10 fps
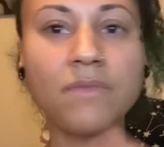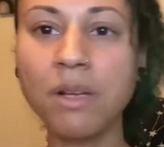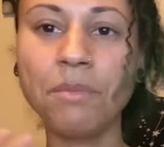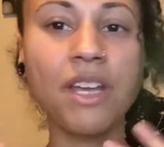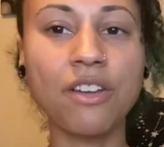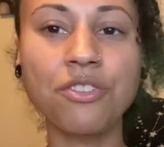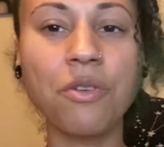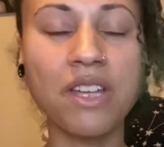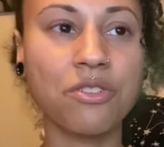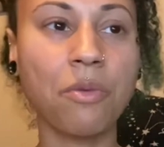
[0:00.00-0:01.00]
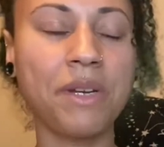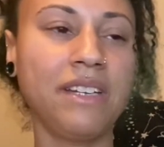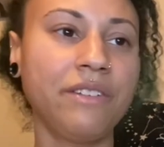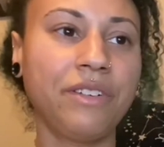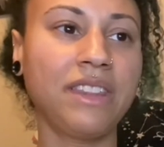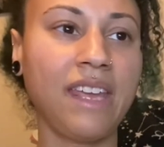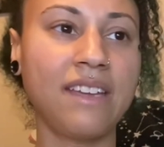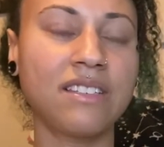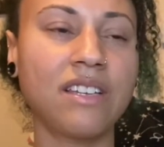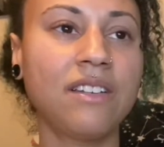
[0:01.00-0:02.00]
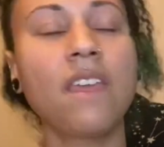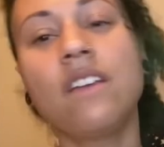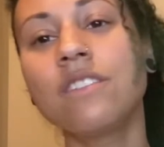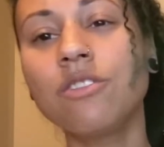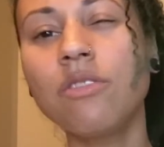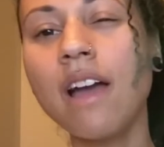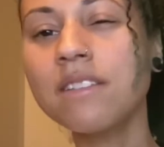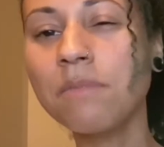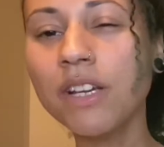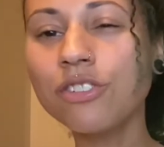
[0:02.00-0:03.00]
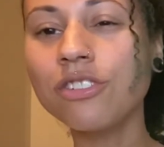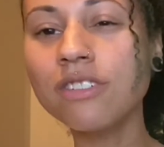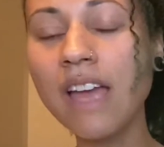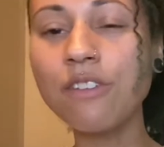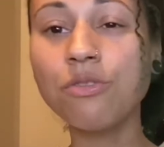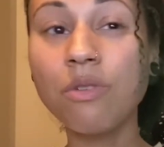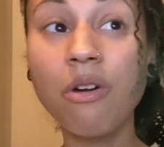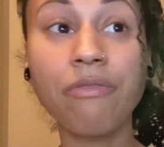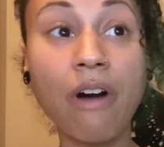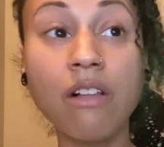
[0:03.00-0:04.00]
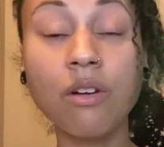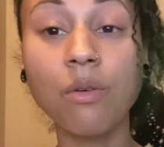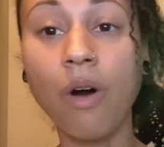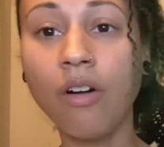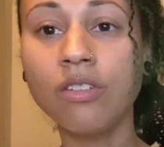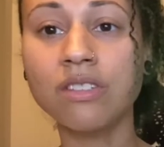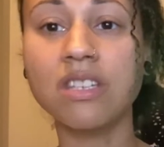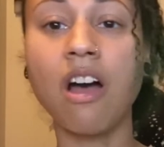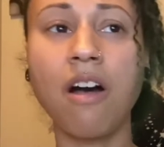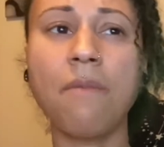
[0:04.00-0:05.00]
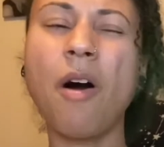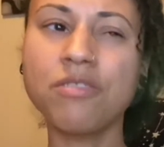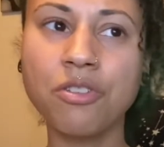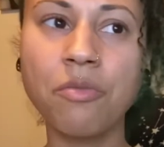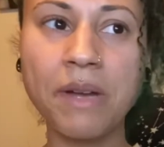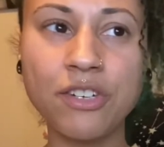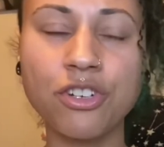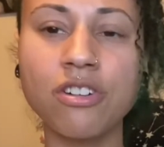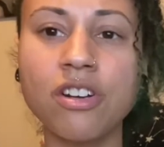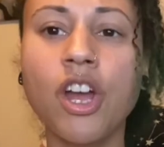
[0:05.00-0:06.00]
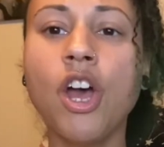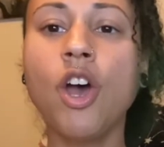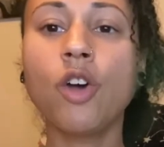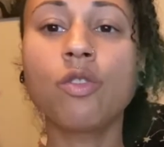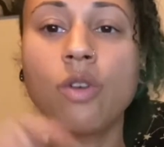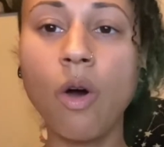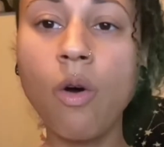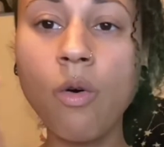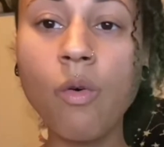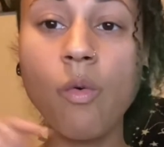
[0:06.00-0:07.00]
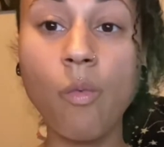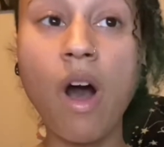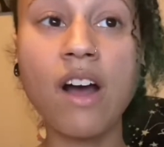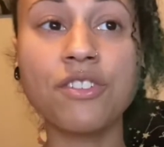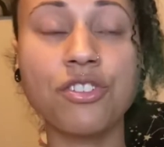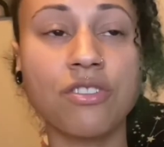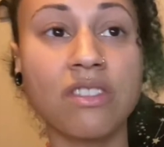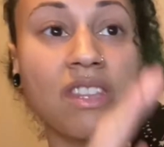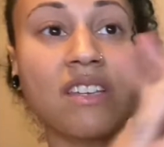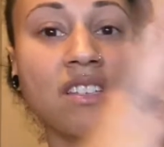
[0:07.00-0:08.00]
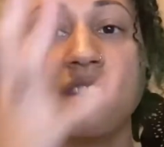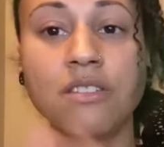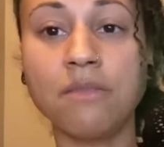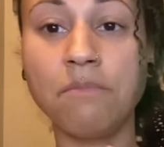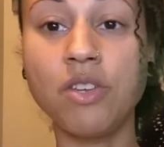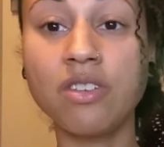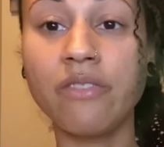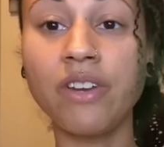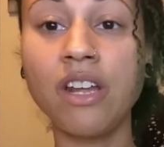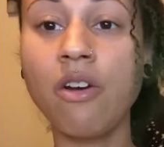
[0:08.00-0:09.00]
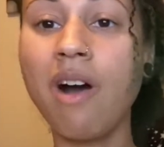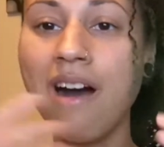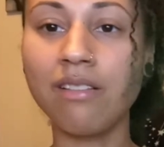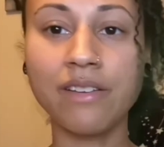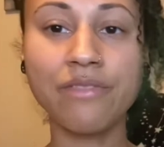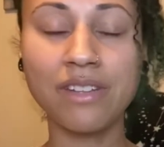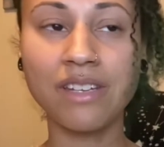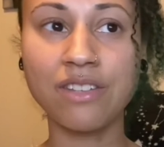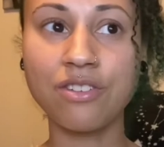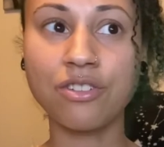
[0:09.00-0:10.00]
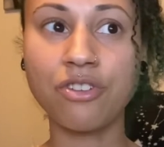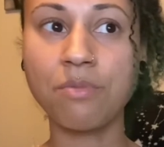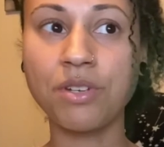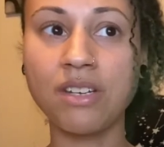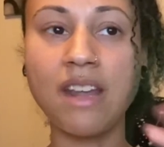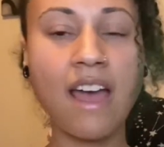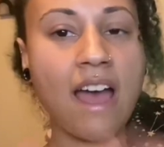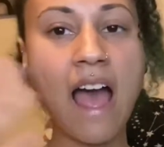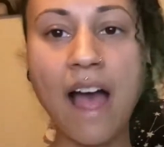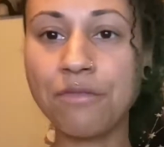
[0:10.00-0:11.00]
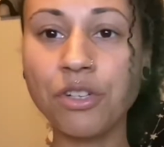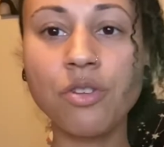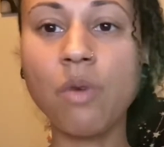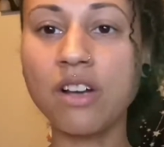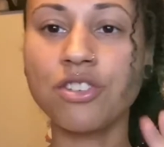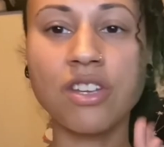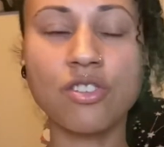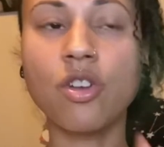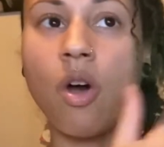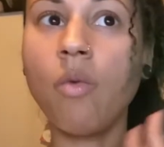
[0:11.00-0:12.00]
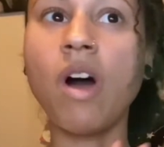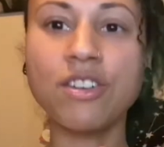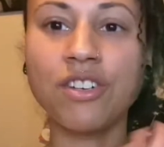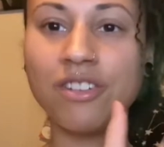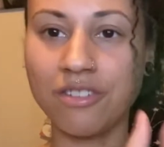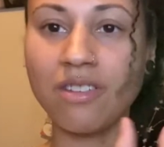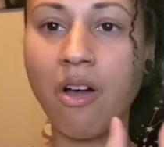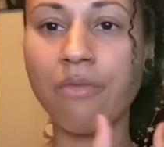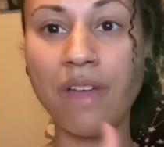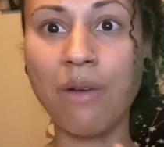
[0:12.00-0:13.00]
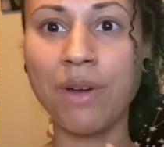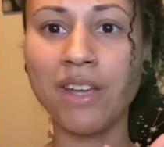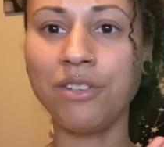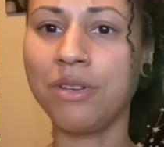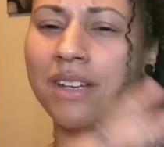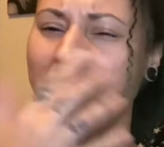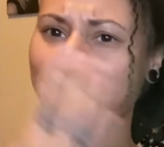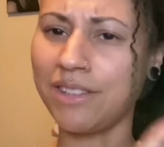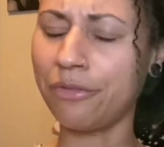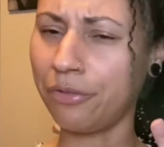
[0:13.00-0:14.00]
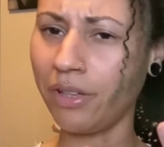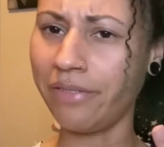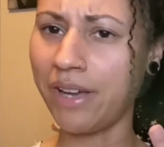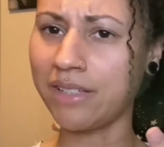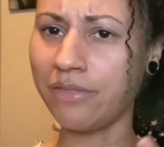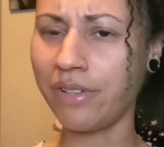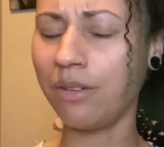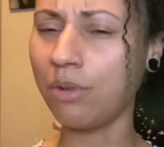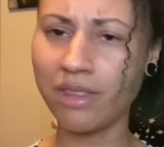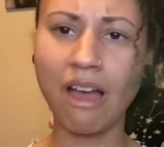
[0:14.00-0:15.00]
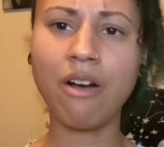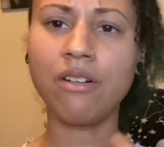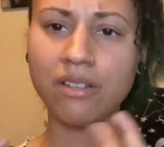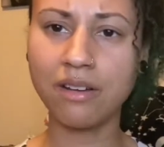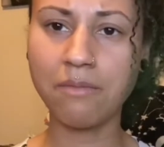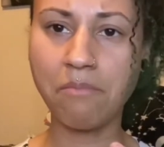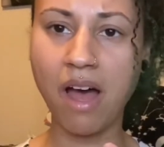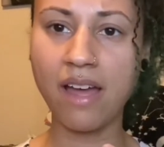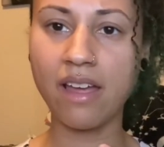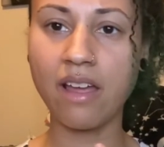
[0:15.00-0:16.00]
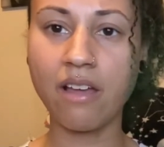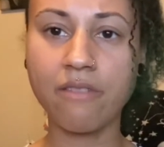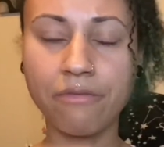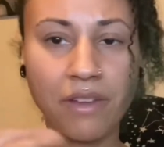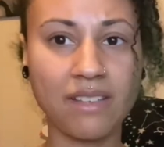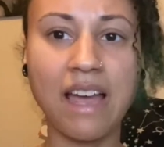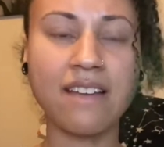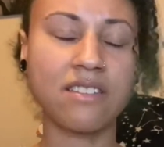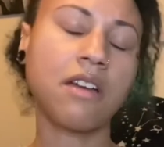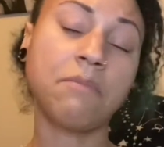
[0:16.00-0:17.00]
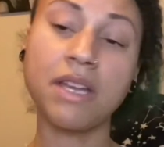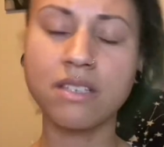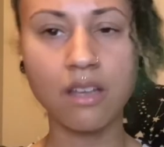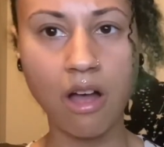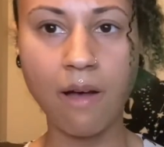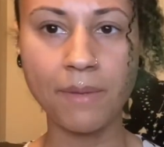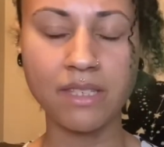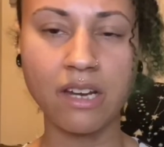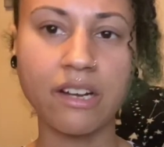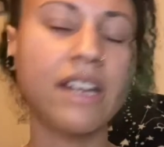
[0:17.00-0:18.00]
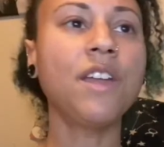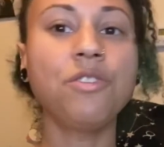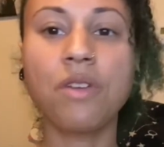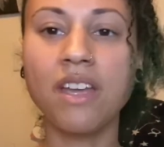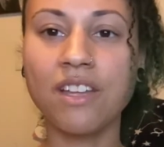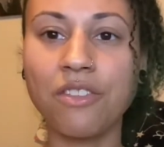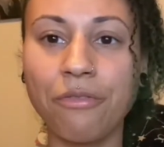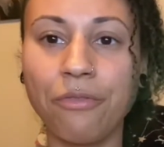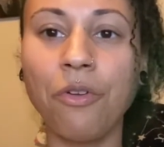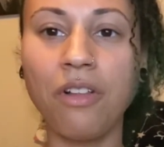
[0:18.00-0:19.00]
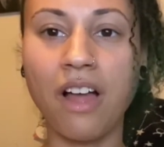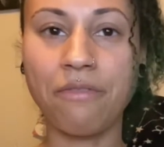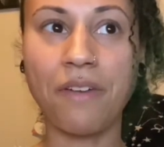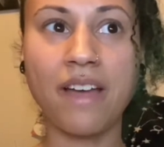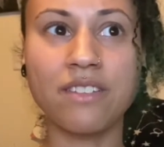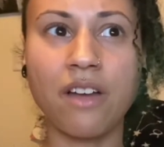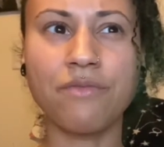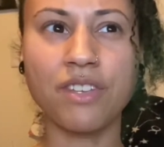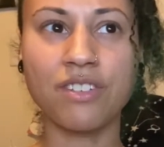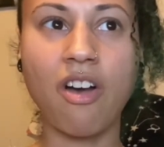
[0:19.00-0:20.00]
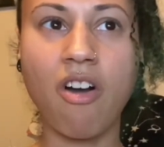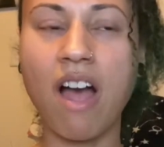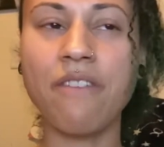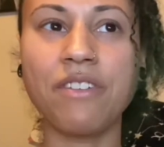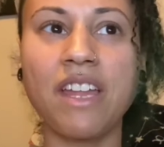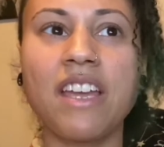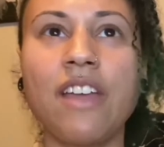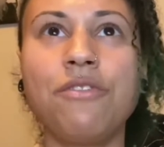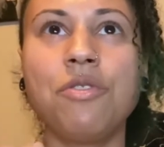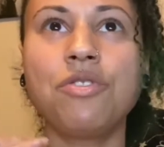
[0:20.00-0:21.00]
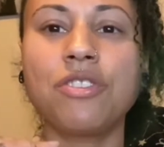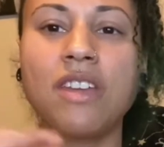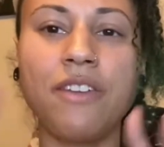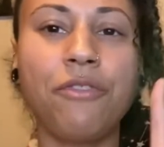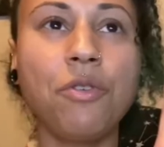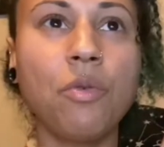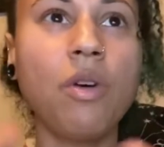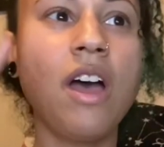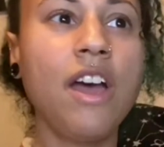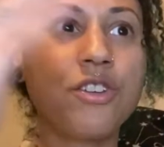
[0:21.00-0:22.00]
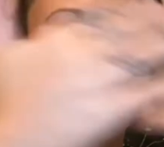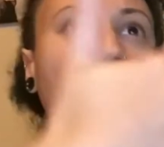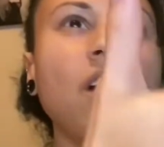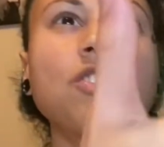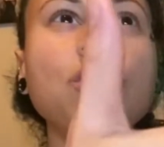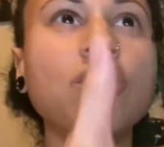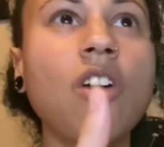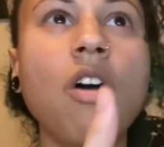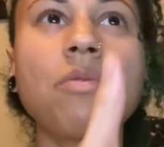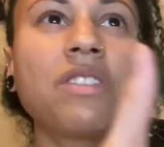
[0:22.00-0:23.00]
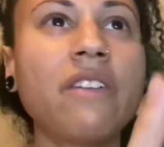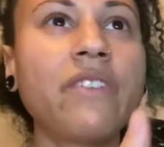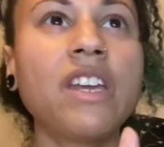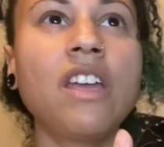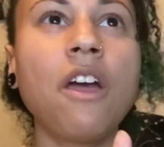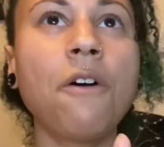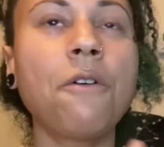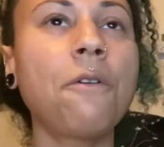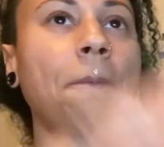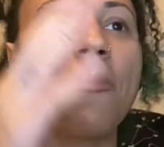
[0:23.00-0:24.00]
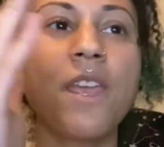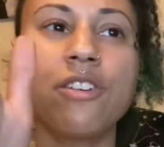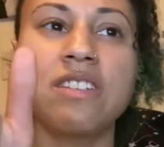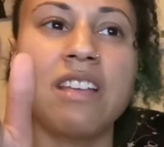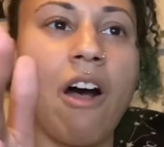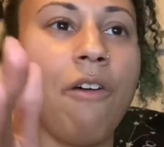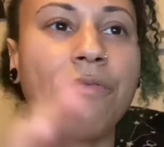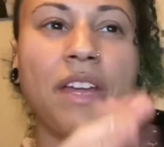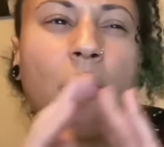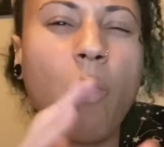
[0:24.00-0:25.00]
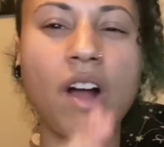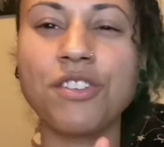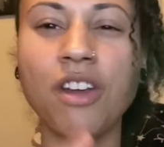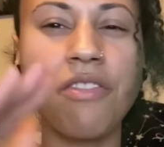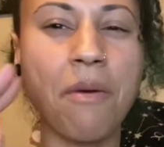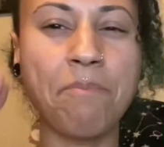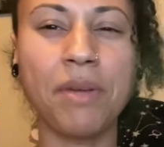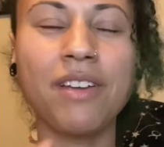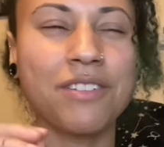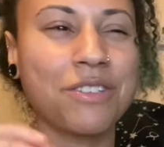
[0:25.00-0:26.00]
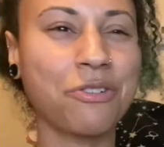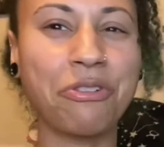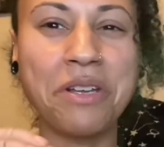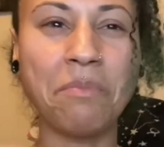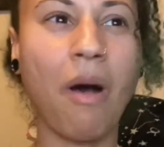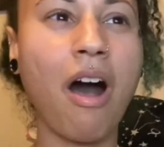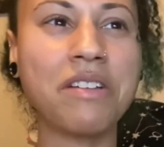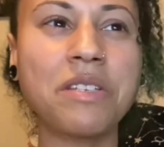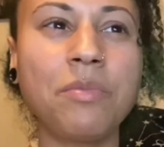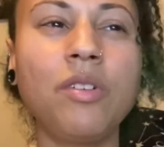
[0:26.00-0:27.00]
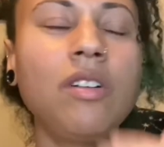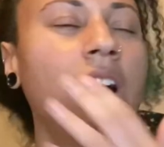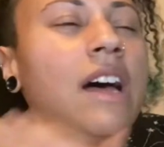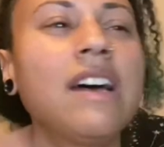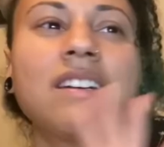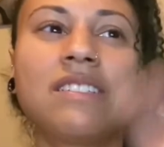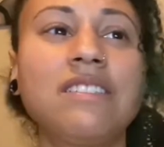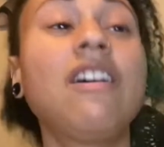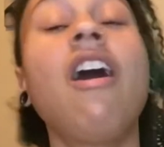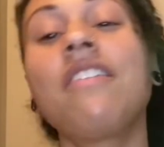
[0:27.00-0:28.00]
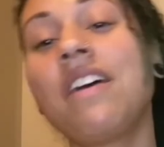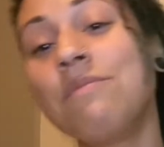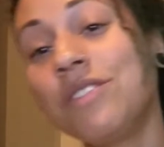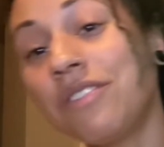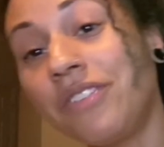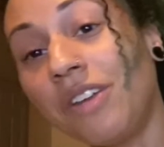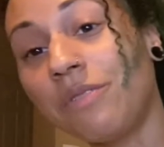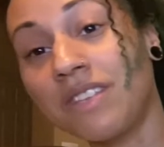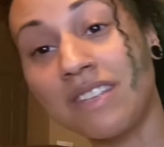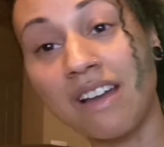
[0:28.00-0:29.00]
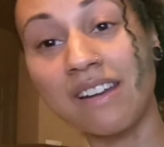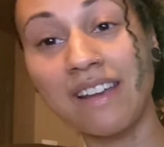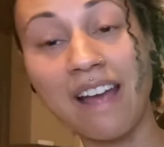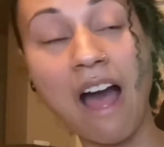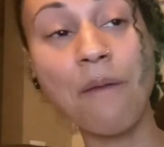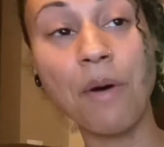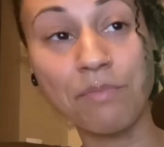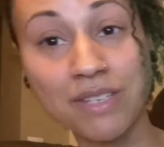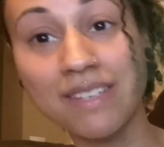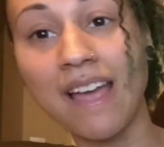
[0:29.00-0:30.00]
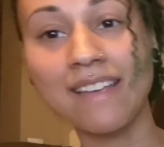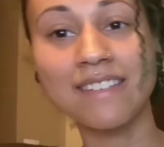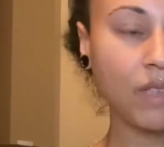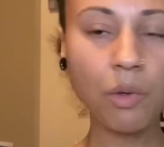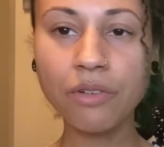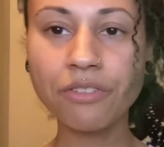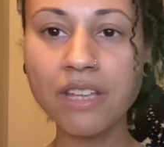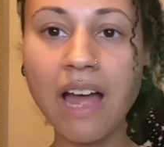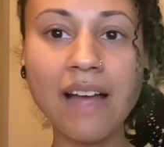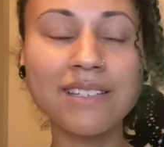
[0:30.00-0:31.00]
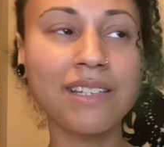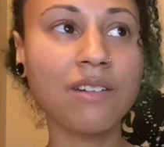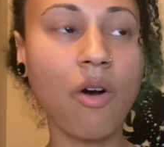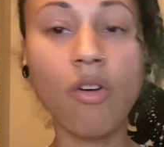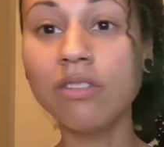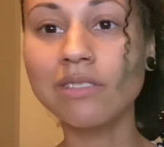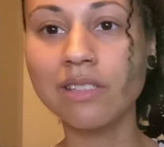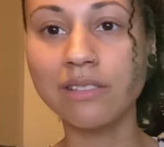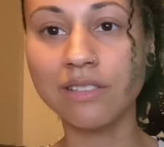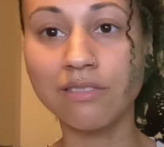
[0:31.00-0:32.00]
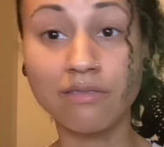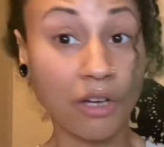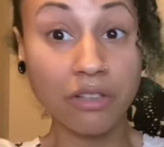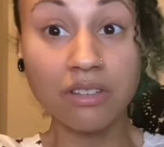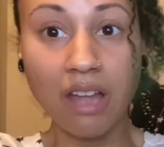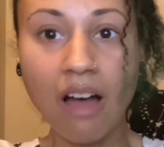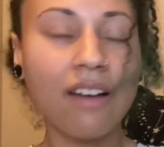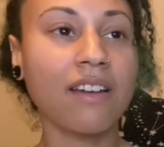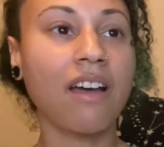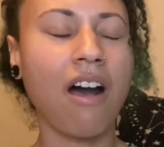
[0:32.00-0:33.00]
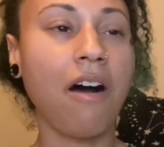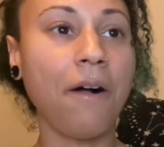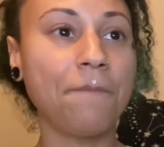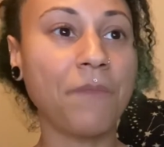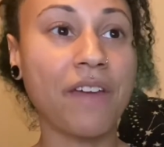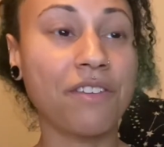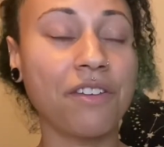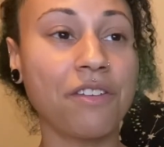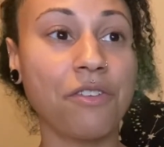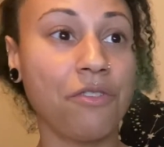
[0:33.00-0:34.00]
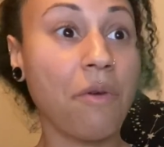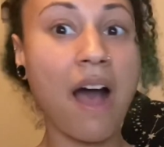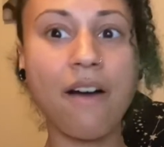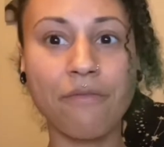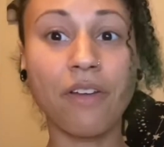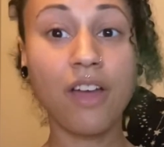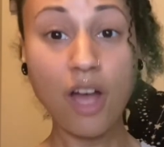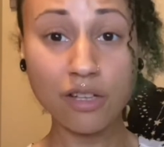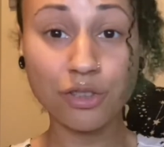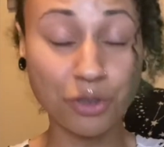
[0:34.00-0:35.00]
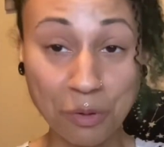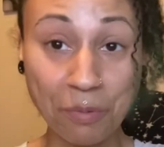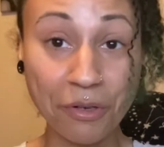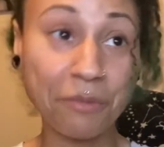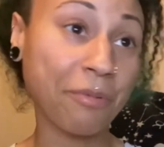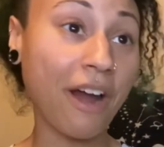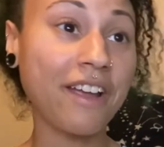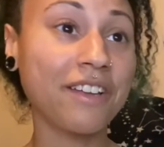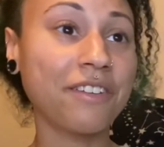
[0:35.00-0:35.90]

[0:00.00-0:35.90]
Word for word: because you get so many different things. So you guys make sure that you go follow Allt. Um also make sure go watch this music video. I'll leave the link in the description. After you watch this, go watch it yourself. That way you can get the full effect of it without my fantastic amazing commentary and you can get the full effect of the song. I feel like if you just if you just watch the song with the video yourself, like watch it on the biggest screen possible cuz god that music video is stunning. I'm obsessed. Well, for the guys in Allt, good luck. Um I think you have a super bright